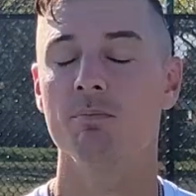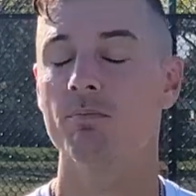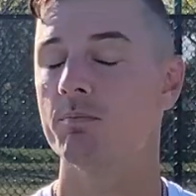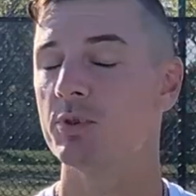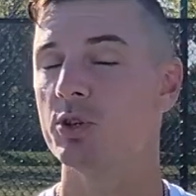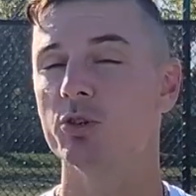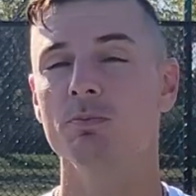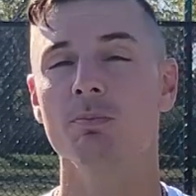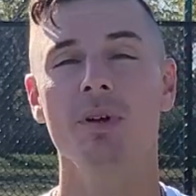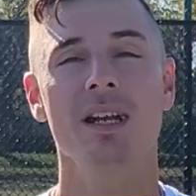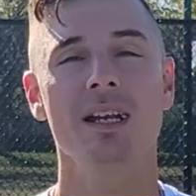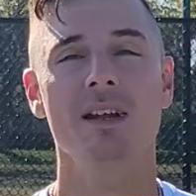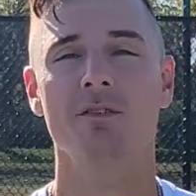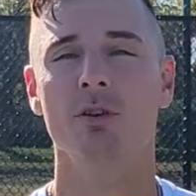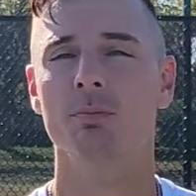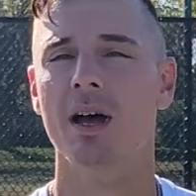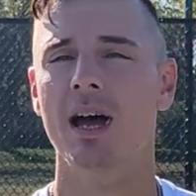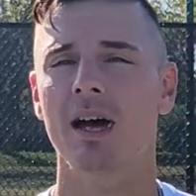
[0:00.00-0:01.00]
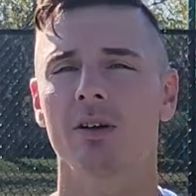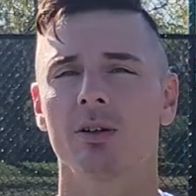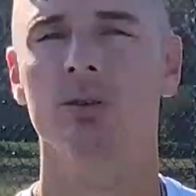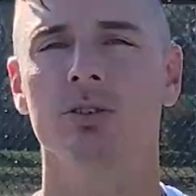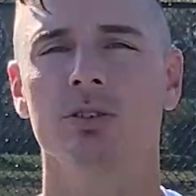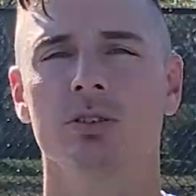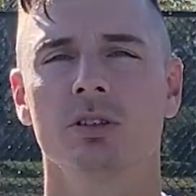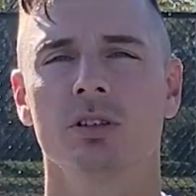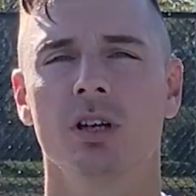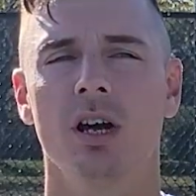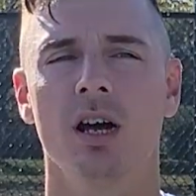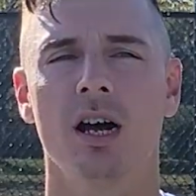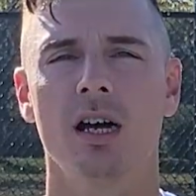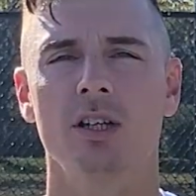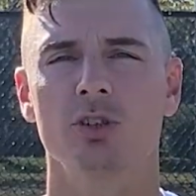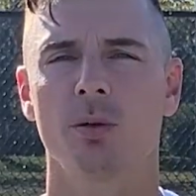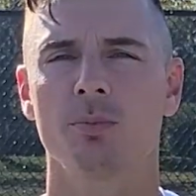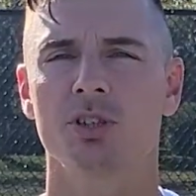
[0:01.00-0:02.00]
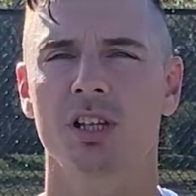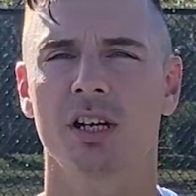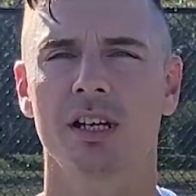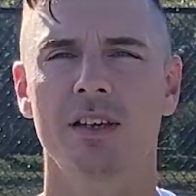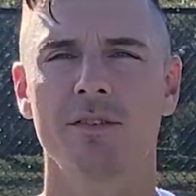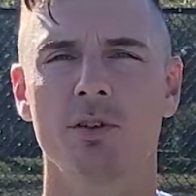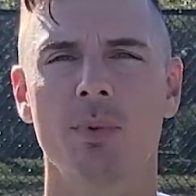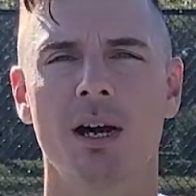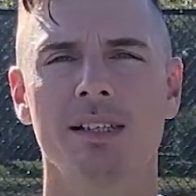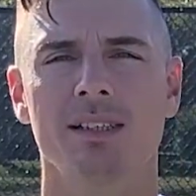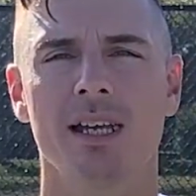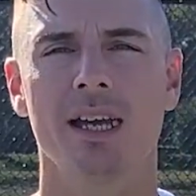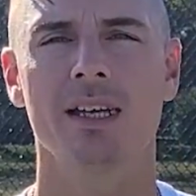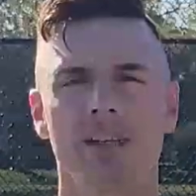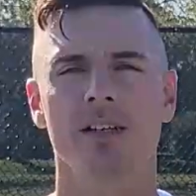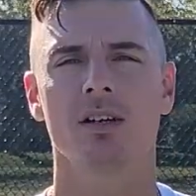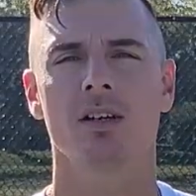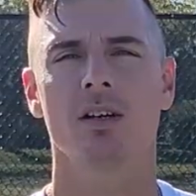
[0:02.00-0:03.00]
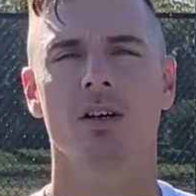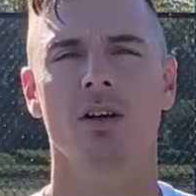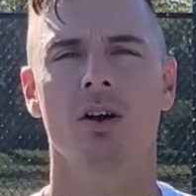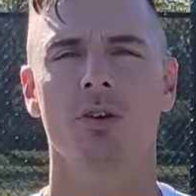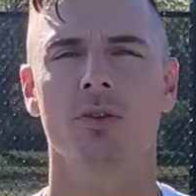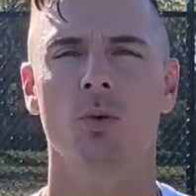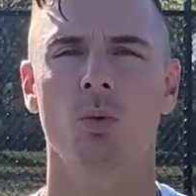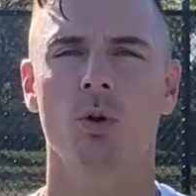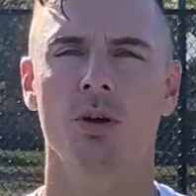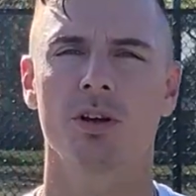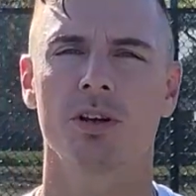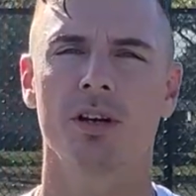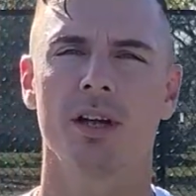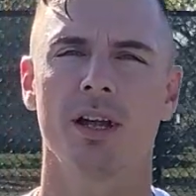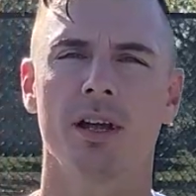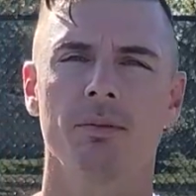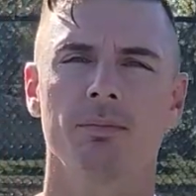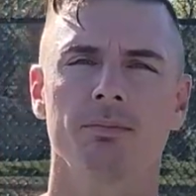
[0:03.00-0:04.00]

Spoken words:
used many different paddles, so I'm just going to give you my take on the Warrior today.